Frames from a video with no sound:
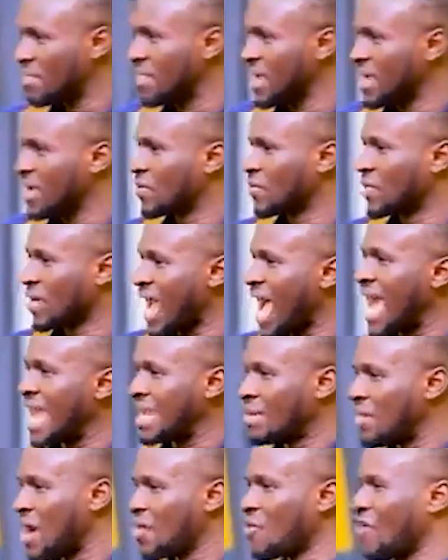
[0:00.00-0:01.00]
ma ben
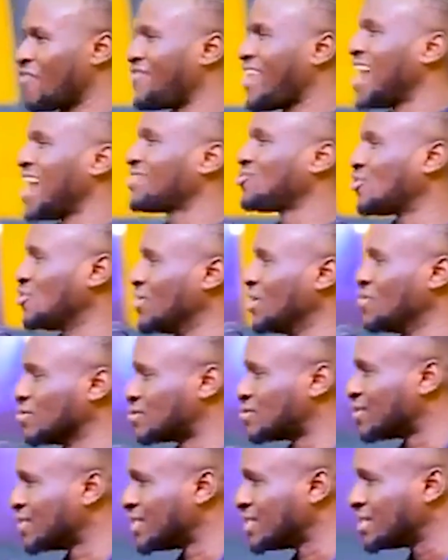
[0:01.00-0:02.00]
kura na makofa to me
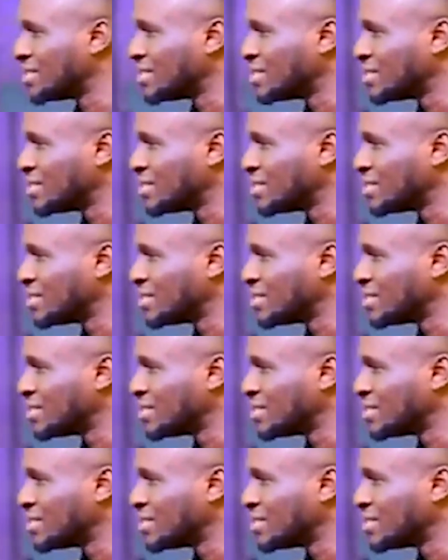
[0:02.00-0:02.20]
hu su